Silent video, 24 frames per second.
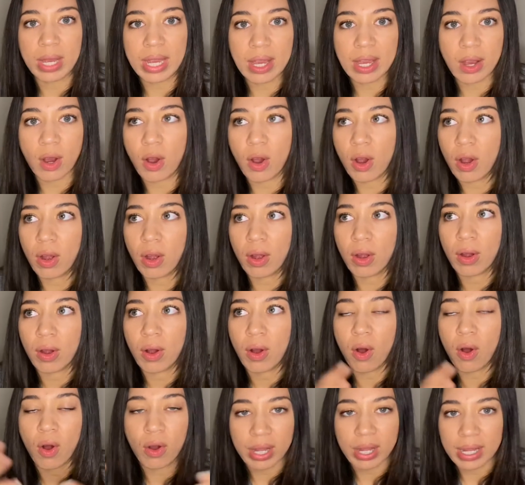are
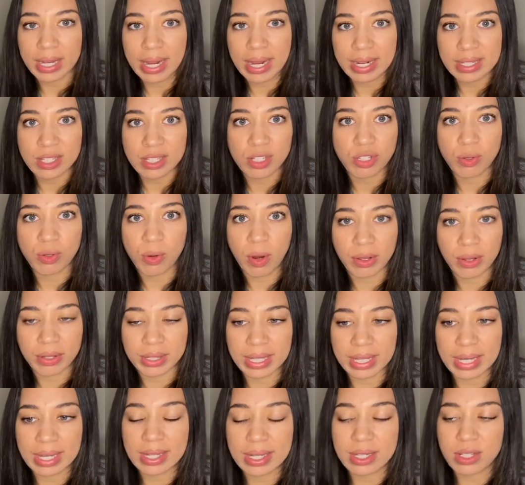all connected to all
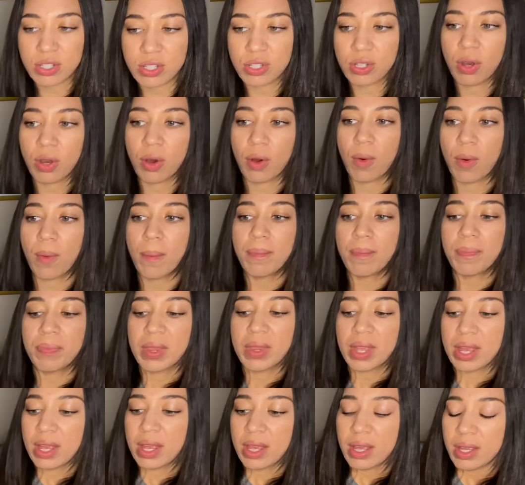things. So
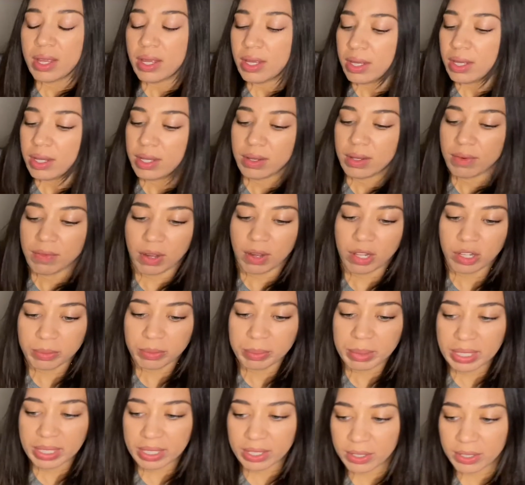follow me
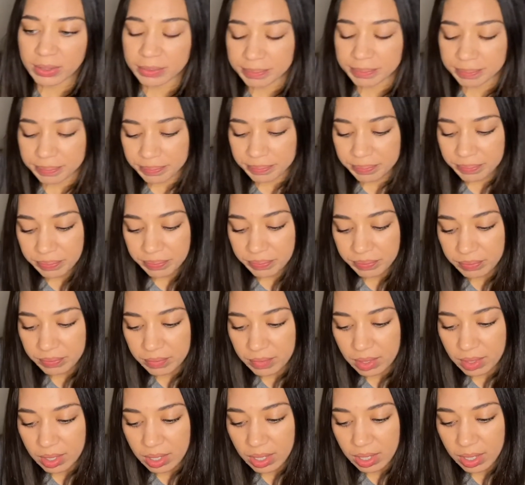here.
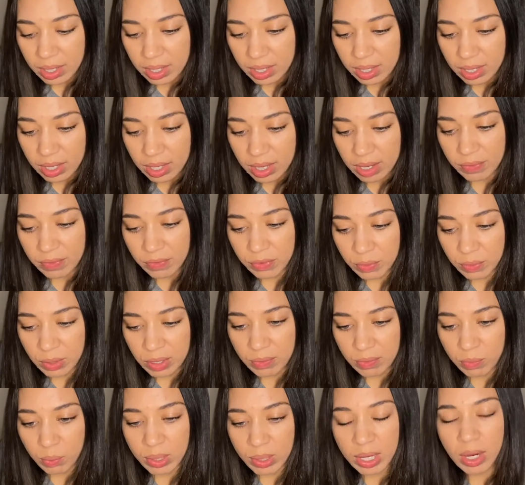If
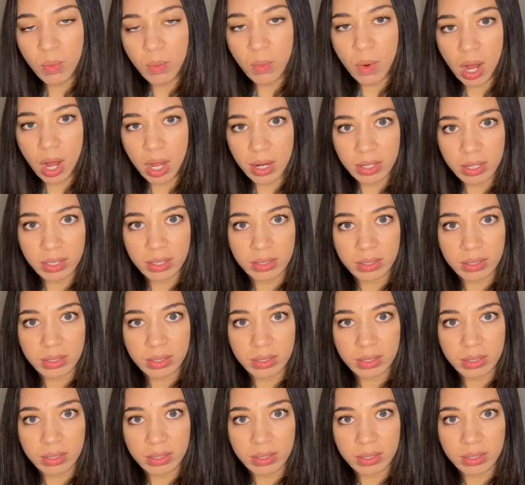we are water,